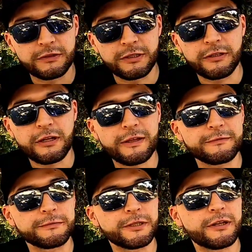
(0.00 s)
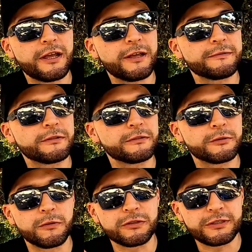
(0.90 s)
they did have some 10 and a half and
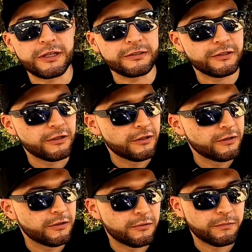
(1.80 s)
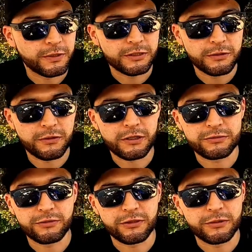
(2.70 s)
some other sites, but they were
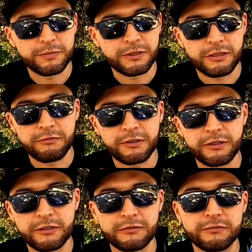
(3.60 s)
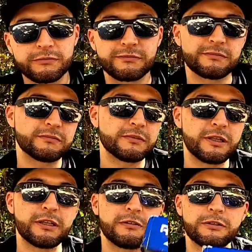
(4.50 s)
all torn up and I really didn't,
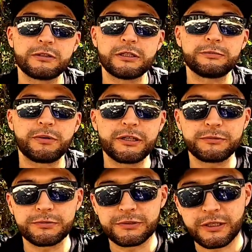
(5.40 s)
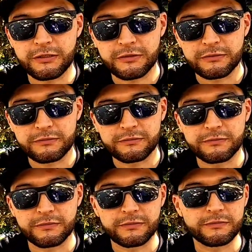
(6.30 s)
and were, the price was not,
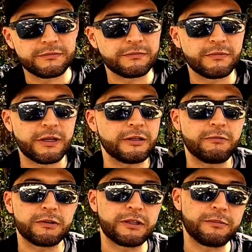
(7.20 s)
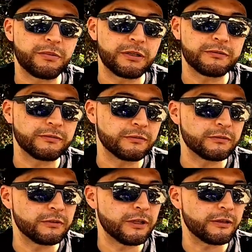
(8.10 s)
I didn't want that price,
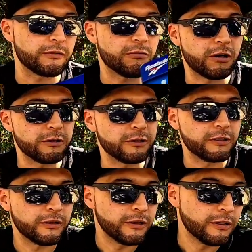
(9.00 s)
was that quality